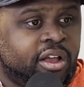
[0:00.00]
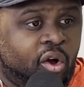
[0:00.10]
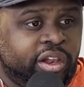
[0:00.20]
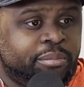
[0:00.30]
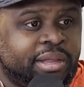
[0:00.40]

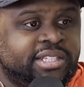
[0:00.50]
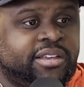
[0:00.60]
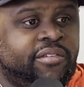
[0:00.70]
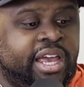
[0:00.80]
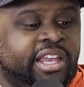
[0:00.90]
Only played
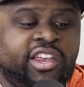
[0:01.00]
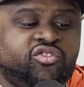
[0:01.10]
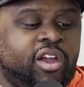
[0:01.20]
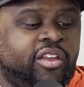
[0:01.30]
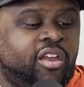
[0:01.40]
7 games. His
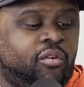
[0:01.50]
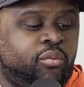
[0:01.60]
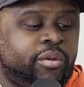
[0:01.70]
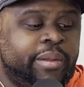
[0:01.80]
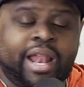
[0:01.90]
draft stock
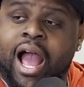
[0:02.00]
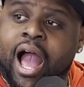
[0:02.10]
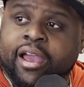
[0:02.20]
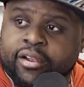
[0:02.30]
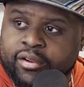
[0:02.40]
would have been higher,